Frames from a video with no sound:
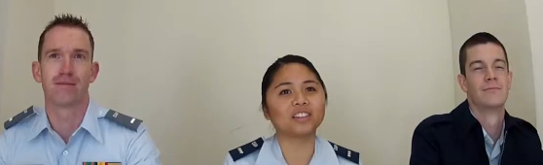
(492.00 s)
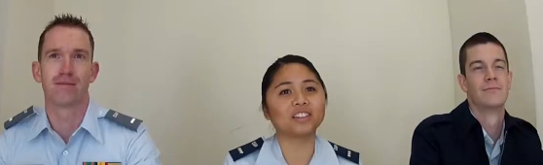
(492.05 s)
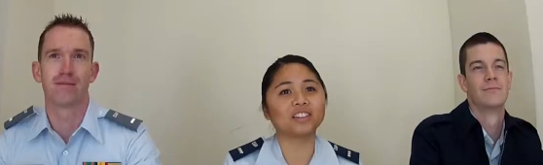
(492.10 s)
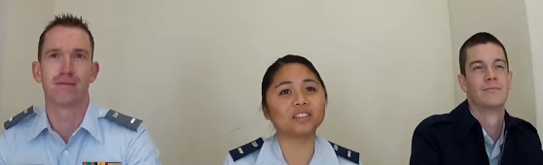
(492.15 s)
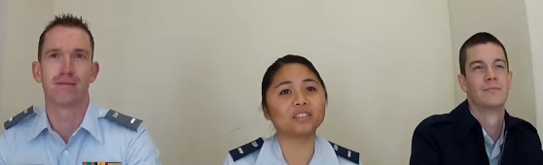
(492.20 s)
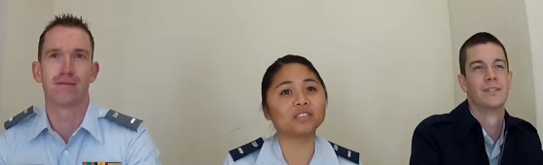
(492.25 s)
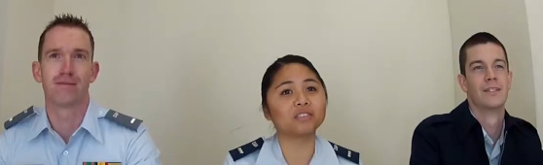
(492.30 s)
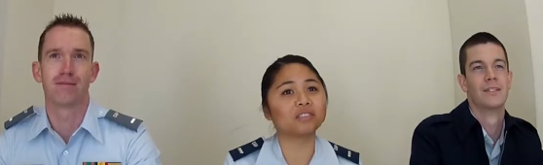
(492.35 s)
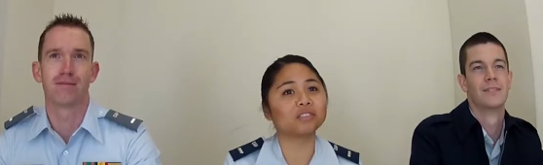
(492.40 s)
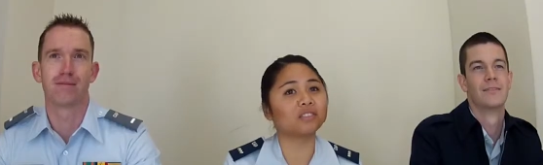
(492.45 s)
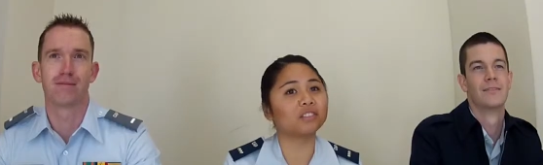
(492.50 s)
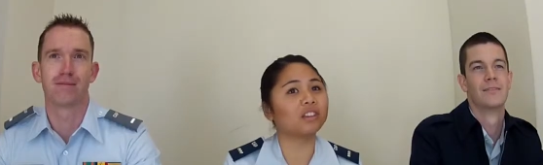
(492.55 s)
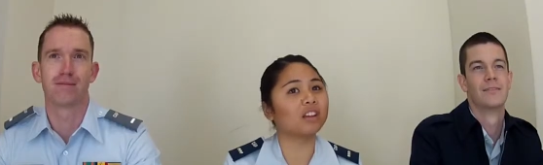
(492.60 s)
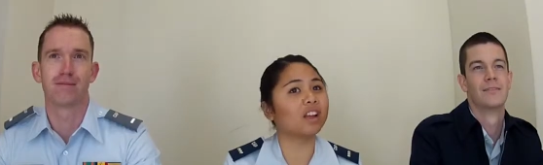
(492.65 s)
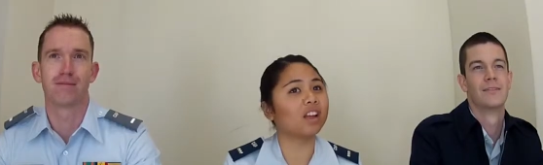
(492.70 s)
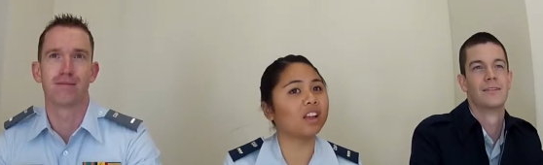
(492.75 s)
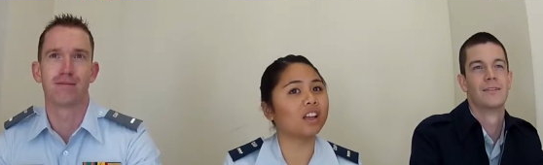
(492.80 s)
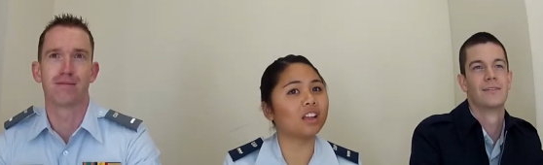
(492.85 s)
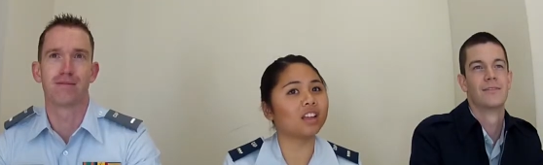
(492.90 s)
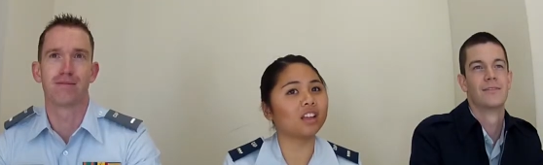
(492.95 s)

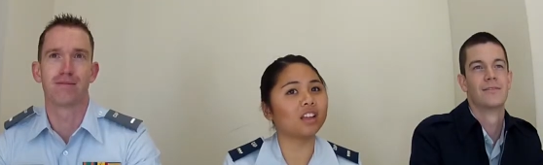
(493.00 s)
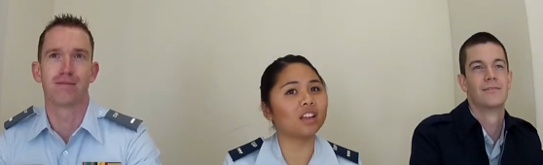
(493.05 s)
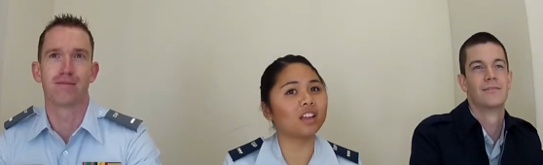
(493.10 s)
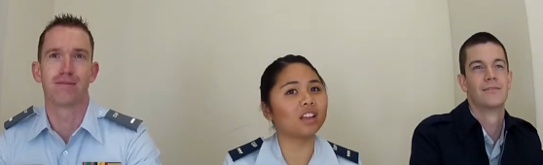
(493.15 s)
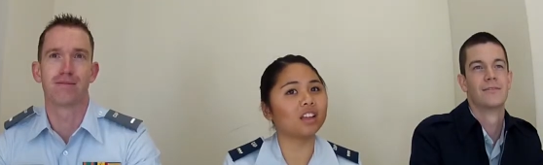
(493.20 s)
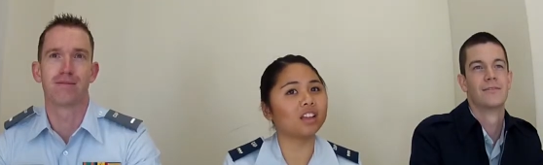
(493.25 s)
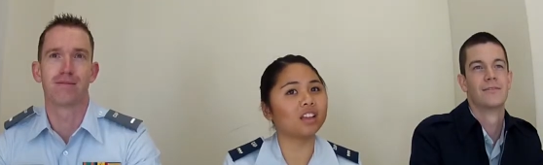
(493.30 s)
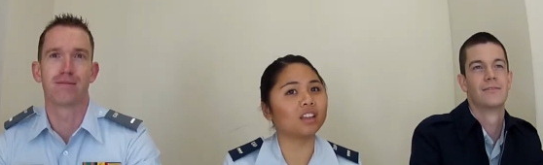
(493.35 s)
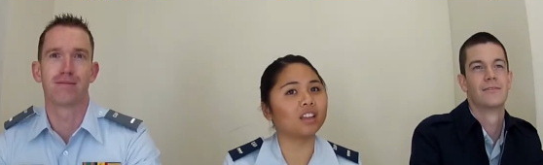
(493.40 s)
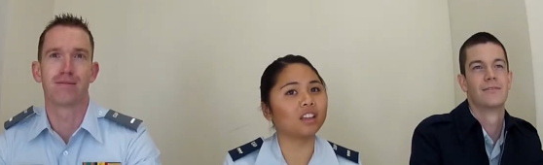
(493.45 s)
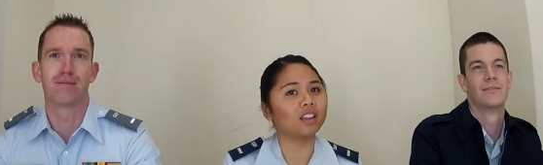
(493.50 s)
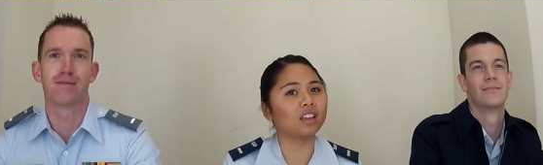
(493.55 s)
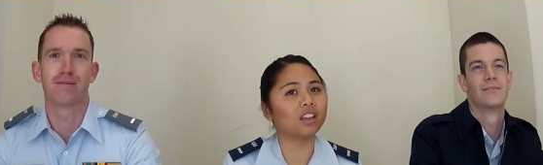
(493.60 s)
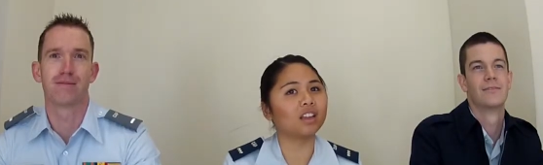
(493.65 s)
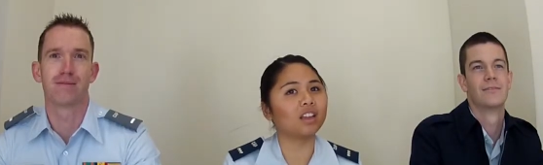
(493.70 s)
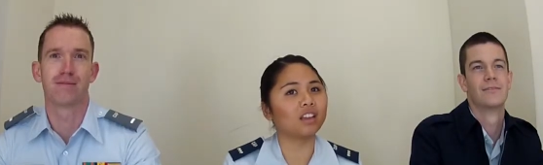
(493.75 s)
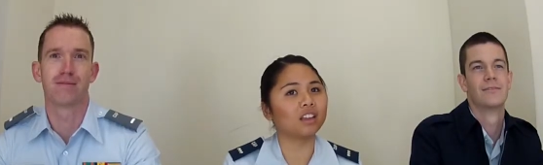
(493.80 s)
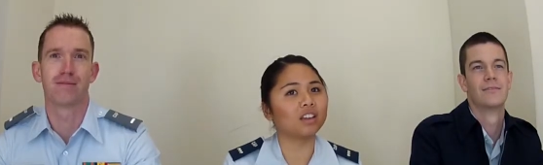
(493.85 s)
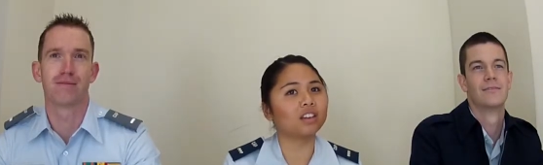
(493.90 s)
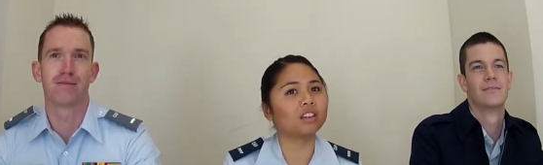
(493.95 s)

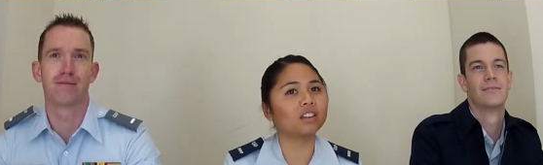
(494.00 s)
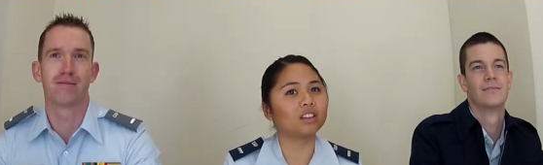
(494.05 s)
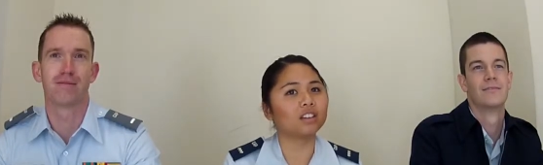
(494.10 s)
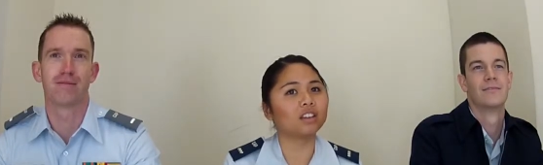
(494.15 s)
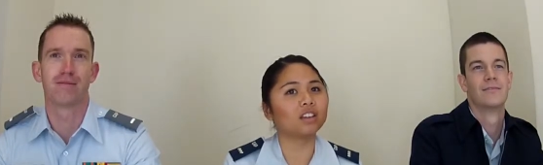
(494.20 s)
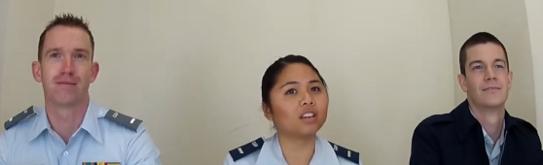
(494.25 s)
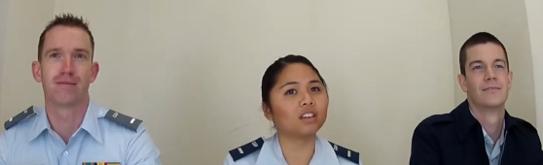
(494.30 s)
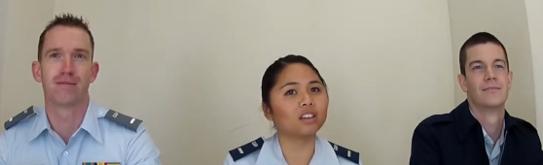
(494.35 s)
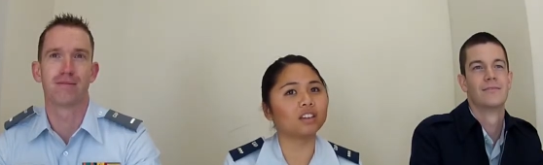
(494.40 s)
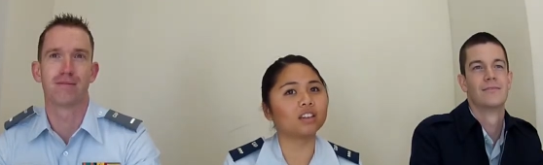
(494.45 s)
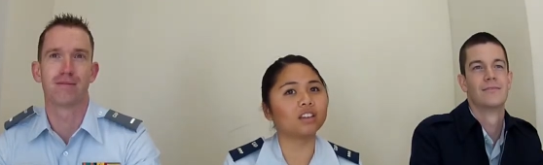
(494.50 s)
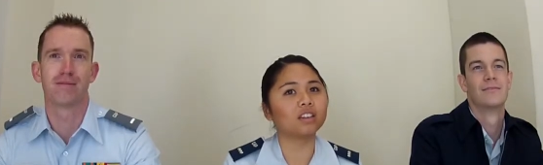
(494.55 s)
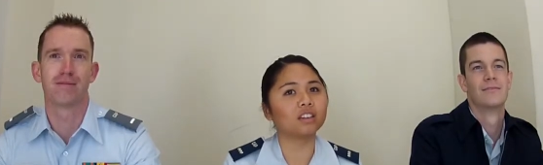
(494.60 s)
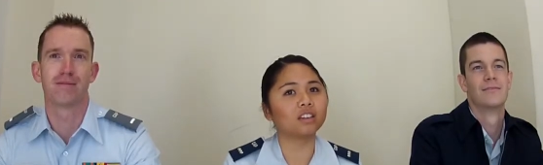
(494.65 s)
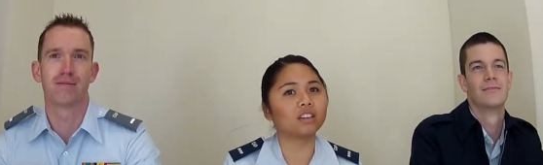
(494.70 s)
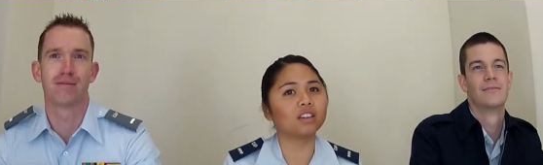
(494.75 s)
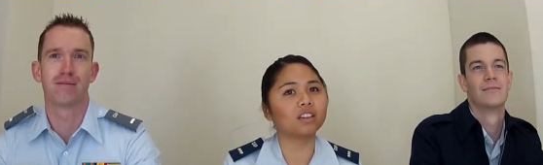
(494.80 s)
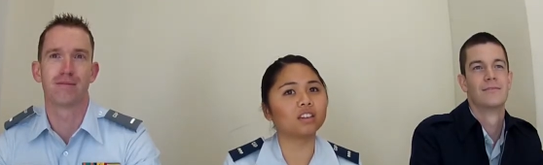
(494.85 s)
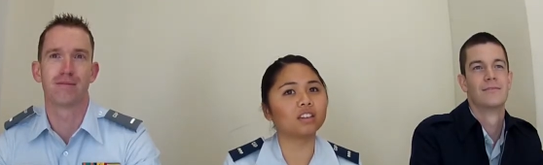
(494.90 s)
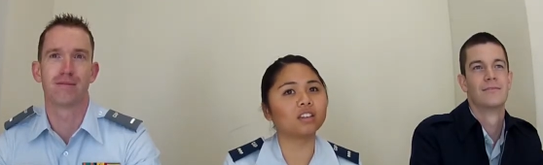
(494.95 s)

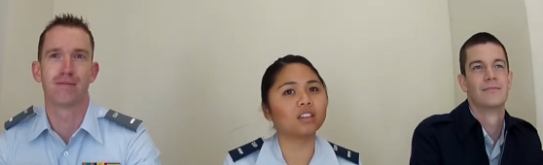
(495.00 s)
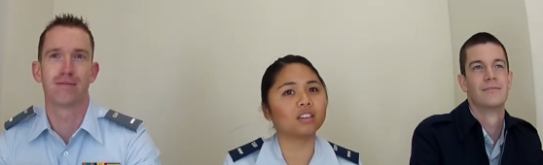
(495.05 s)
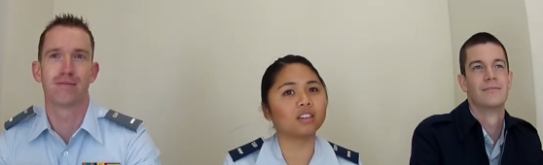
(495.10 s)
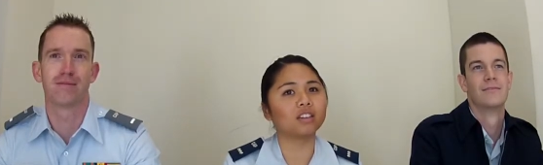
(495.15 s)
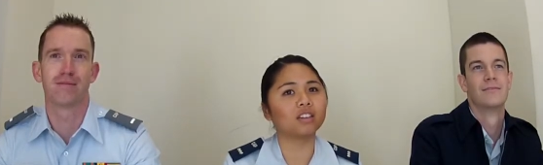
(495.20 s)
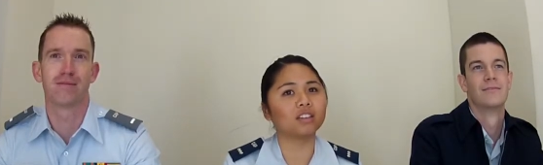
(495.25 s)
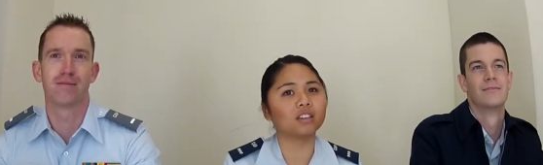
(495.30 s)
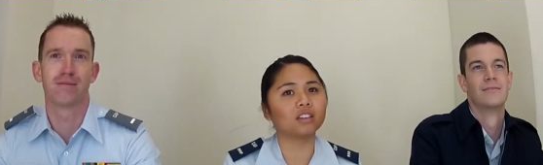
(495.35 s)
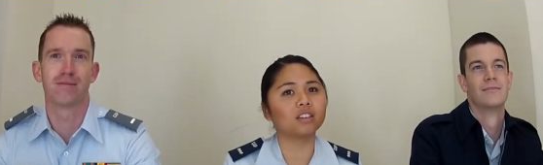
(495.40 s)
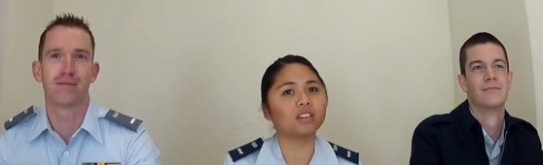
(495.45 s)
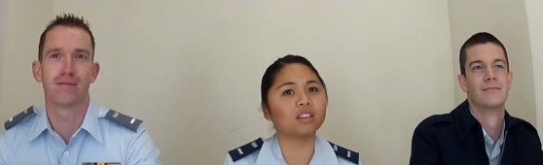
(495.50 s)
(silence)